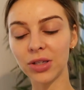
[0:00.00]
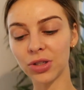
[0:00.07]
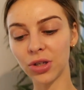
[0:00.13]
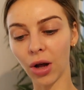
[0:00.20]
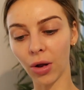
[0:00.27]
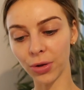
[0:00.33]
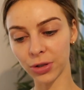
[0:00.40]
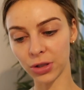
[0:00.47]
it's
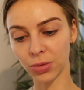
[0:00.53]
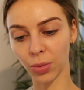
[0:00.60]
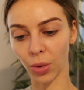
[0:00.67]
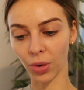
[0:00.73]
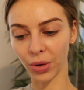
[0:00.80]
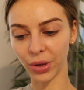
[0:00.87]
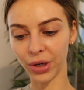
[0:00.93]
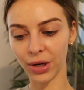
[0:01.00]
all
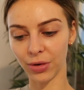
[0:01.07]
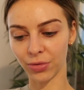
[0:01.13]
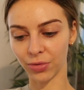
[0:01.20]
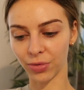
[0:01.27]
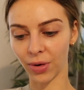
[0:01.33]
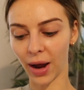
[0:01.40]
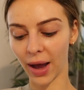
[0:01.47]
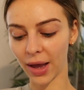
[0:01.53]
swollen
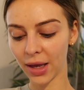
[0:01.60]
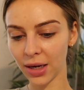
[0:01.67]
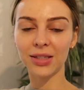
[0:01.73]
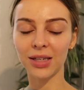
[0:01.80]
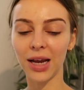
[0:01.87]
and red.